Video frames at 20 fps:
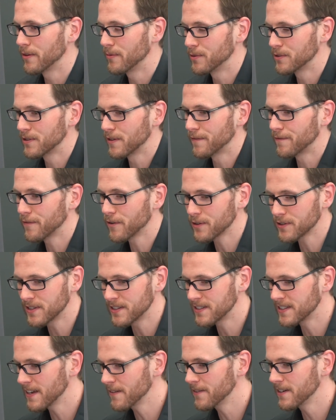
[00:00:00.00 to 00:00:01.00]
It was the first,
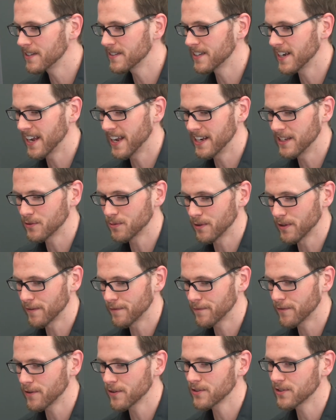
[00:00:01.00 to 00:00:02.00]
the seventies and eighties were the
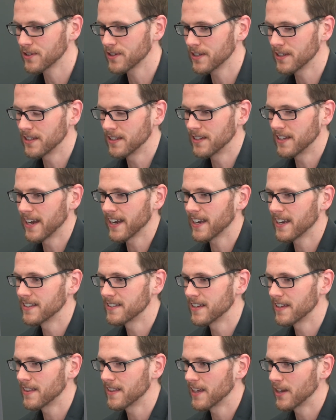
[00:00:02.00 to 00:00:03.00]
first
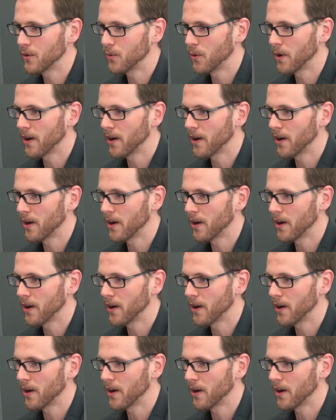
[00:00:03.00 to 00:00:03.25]
decades, I think,